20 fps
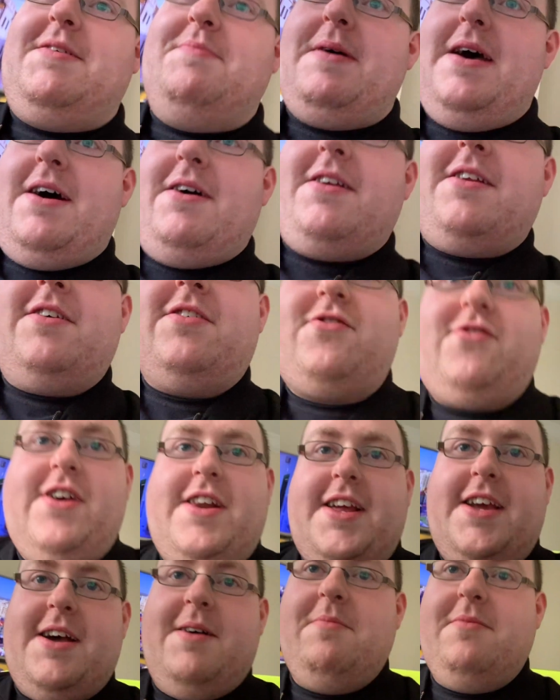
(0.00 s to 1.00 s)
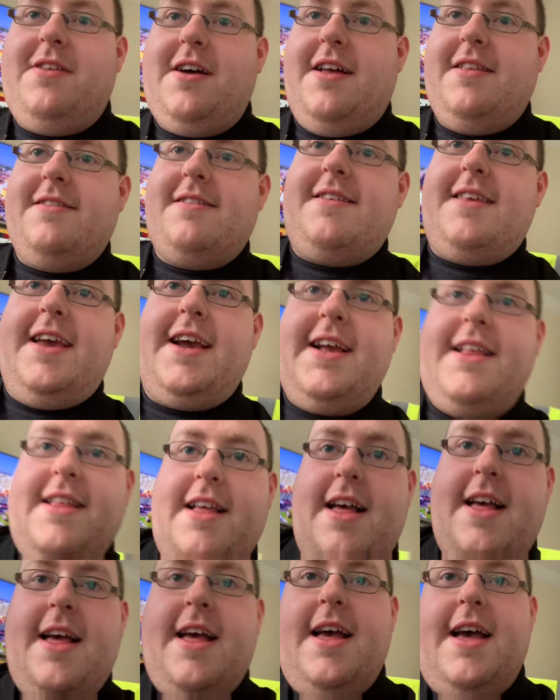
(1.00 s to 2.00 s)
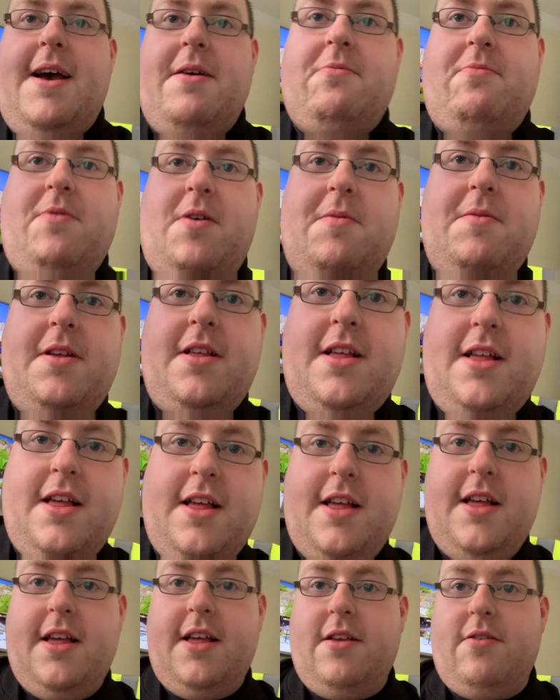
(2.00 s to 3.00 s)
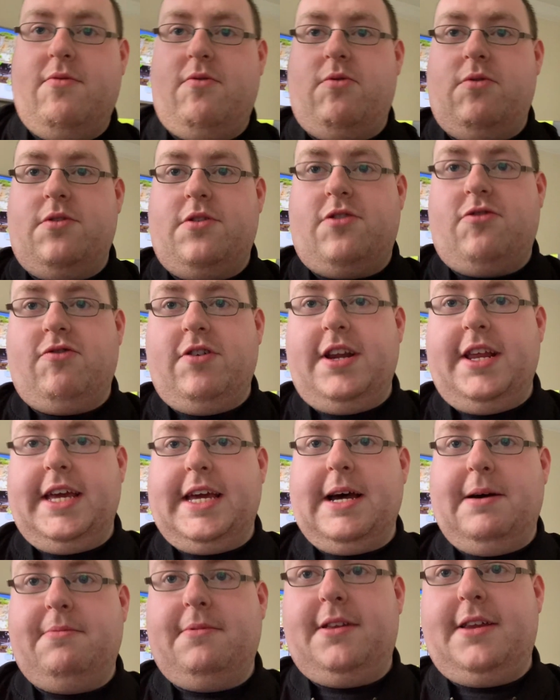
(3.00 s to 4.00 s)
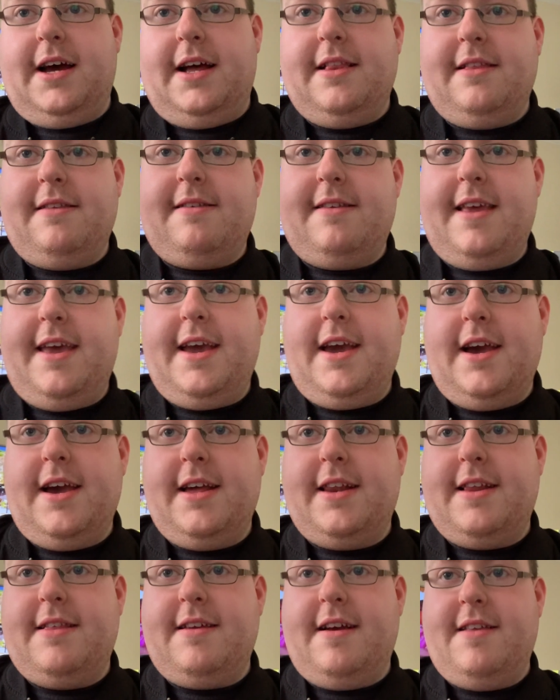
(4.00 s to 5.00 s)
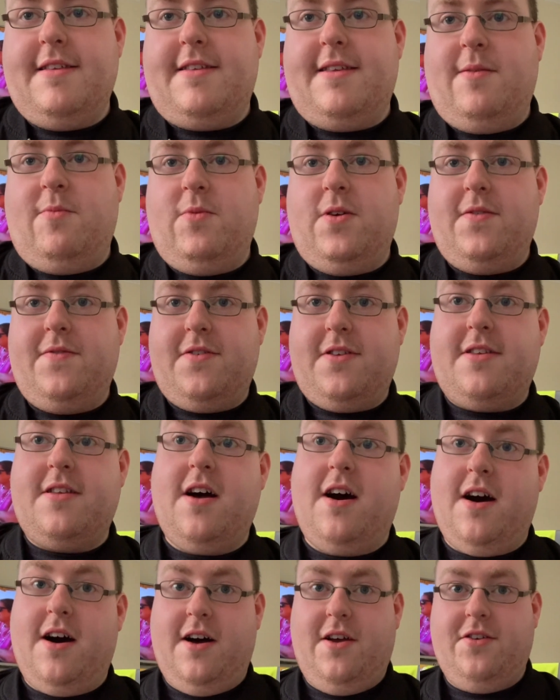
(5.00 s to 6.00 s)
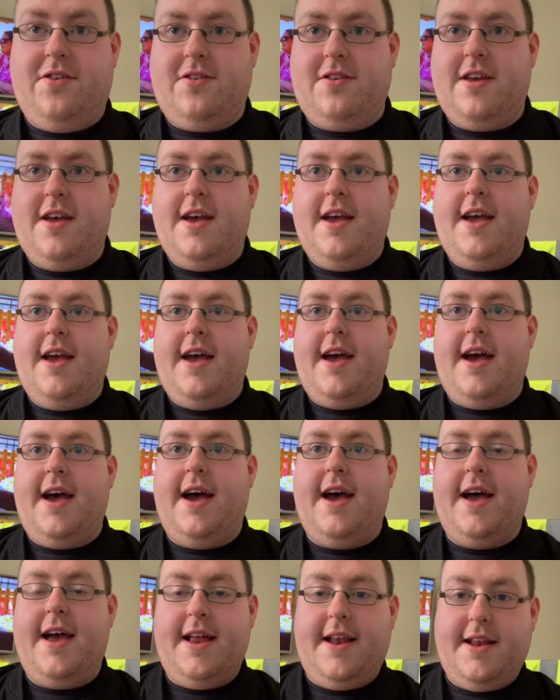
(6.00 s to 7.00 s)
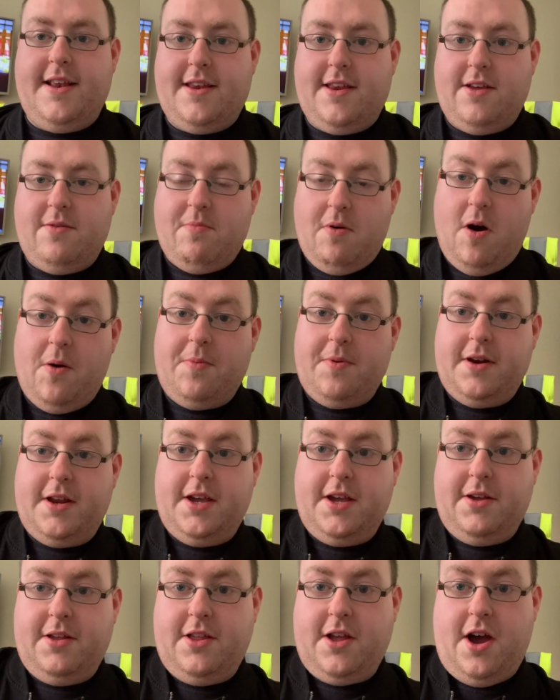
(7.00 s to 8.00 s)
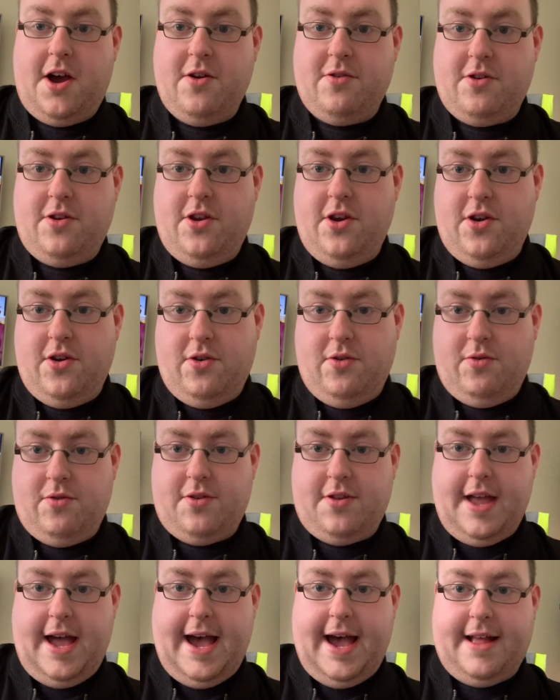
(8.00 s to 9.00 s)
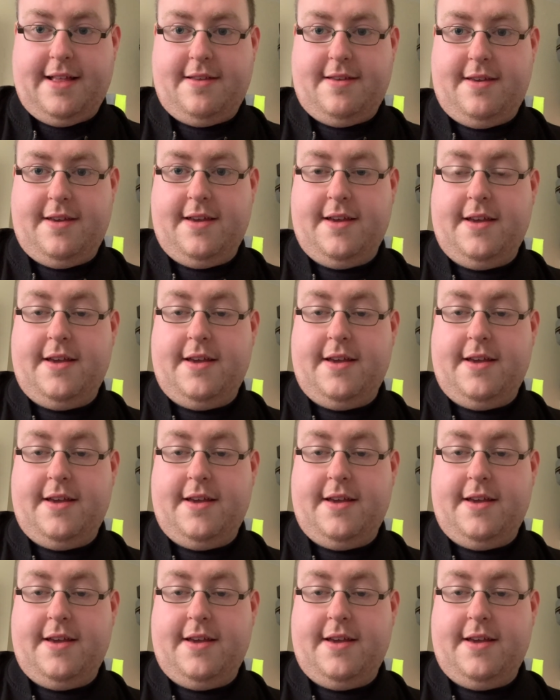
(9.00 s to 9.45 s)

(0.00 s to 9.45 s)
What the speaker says: about the Strictly Come Dancing from Strictly Come Dancing and the Dancing with Stars. And you probably know news that